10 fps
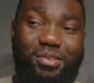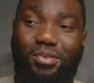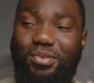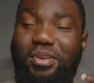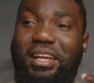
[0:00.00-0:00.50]
You
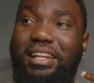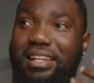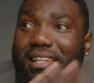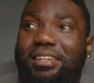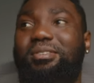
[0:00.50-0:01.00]
could
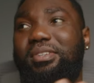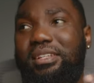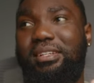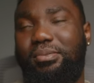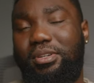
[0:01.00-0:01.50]

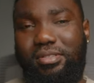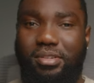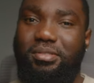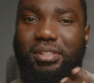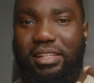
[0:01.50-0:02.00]
literally, well,
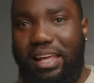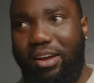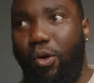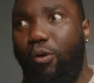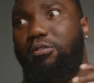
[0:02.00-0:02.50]
not really
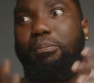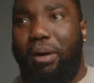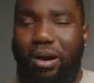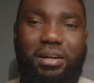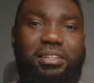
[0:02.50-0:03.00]
like
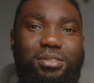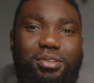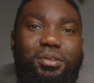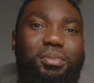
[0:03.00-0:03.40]
overpower the sun,